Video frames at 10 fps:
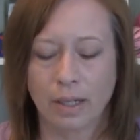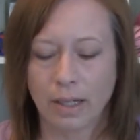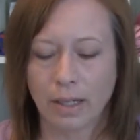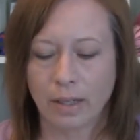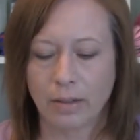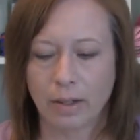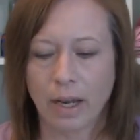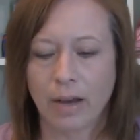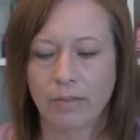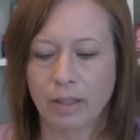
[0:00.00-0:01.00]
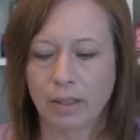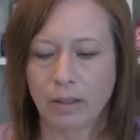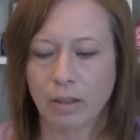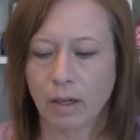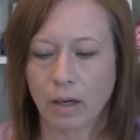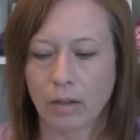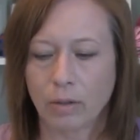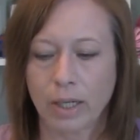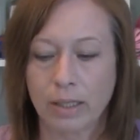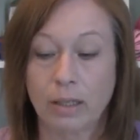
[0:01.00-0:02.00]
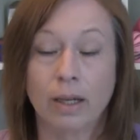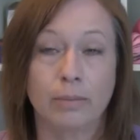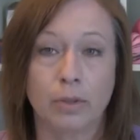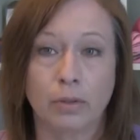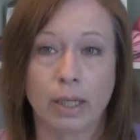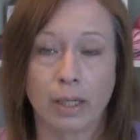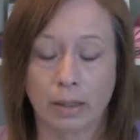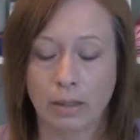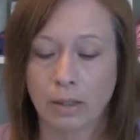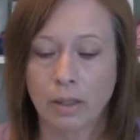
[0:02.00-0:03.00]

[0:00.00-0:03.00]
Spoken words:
and having a great time doing it.